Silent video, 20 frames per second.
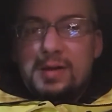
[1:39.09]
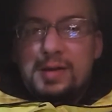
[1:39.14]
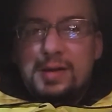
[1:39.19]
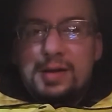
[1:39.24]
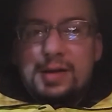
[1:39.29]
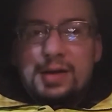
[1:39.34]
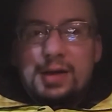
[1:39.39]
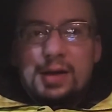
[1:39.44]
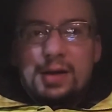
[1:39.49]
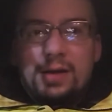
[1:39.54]

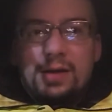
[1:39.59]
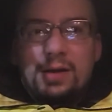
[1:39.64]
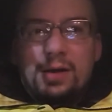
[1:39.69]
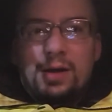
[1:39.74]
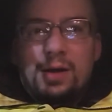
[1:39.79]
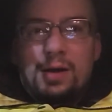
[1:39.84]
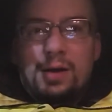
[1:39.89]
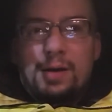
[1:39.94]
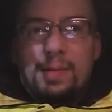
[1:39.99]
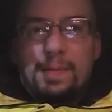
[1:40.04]
did get
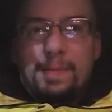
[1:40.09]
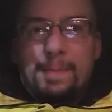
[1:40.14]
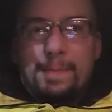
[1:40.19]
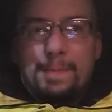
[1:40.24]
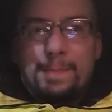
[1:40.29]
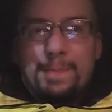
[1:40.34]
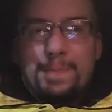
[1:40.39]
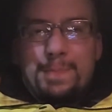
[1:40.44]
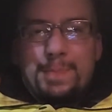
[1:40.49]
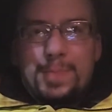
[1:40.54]

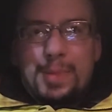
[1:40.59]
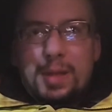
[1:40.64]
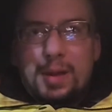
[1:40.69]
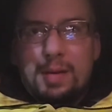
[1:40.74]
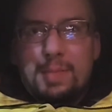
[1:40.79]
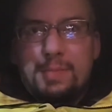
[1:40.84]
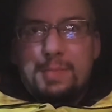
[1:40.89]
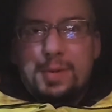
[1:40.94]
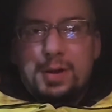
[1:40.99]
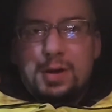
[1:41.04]

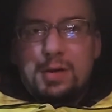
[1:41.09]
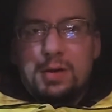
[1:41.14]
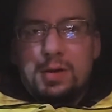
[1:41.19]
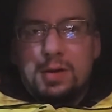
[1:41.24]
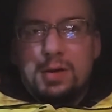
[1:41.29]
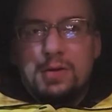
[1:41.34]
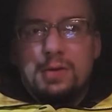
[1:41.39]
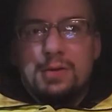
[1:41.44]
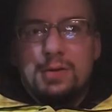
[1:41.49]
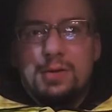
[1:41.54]

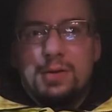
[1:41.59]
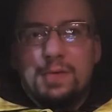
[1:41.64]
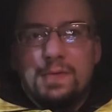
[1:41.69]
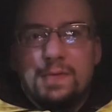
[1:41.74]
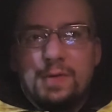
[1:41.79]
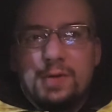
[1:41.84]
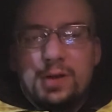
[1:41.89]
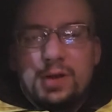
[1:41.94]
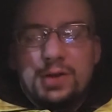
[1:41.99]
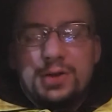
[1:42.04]
partnered
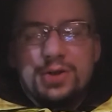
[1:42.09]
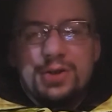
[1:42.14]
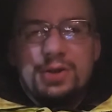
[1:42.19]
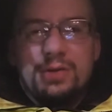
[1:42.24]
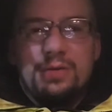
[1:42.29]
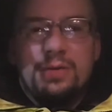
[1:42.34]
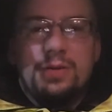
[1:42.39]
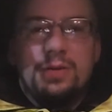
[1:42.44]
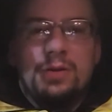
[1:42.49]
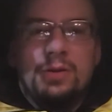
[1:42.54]
with
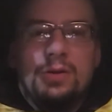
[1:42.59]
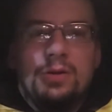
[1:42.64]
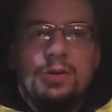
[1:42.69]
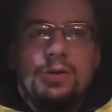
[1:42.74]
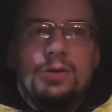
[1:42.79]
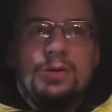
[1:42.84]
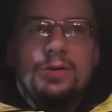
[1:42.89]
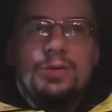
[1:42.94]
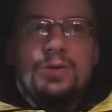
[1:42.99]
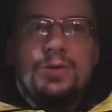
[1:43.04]
Glytch.
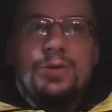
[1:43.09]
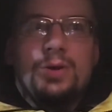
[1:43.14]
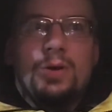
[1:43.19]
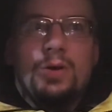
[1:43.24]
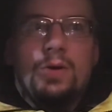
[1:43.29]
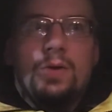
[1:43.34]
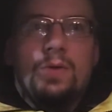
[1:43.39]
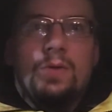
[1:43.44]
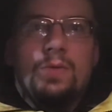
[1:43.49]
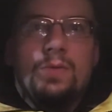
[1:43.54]

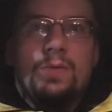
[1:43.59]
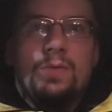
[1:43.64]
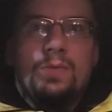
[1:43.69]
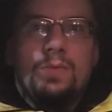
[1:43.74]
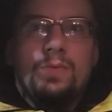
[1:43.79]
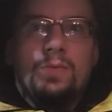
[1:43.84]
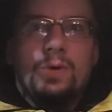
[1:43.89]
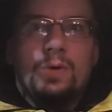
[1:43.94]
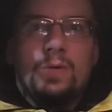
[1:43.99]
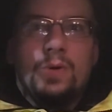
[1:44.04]
So
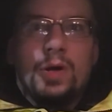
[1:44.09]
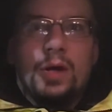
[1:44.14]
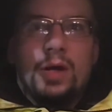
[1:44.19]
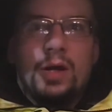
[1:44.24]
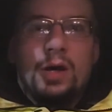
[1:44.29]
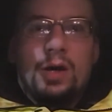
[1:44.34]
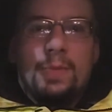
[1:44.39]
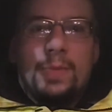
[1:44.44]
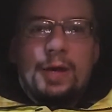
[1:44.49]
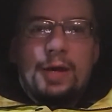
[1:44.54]
we're
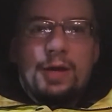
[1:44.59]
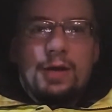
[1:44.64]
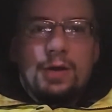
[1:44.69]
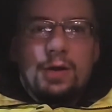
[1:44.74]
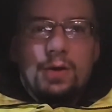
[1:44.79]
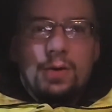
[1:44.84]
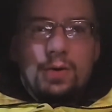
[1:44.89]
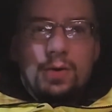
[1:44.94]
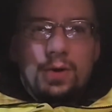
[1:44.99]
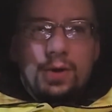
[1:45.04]
working on my
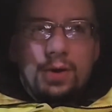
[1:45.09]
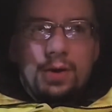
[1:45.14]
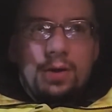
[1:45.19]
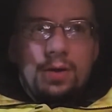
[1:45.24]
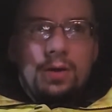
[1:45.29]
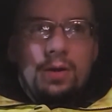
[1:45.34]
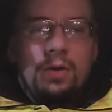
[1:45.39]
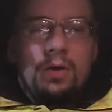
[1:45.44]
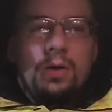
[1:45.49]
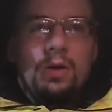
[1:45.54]
code.
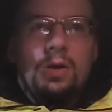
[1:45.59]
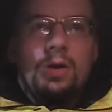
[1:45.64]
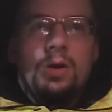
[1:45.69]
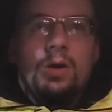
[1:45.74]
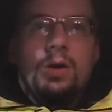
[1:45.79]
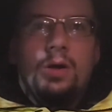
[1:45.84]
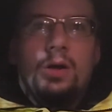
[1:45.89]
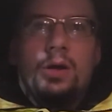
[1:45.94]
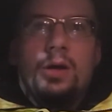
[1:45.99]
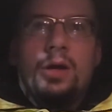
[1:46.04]

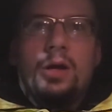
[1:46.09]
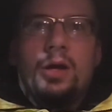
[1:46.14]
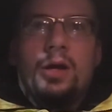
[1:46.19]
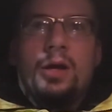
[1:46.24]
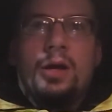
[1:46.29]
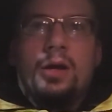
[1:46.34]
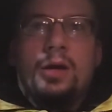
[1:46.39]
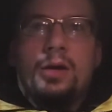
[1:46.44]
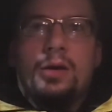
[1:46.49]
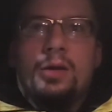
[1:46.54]

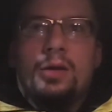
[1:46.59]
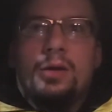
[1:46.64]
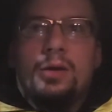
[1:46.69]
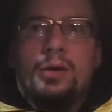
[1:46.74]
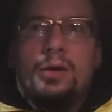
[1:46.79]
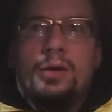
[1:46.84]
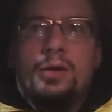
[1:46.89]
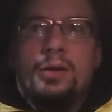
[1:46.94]
And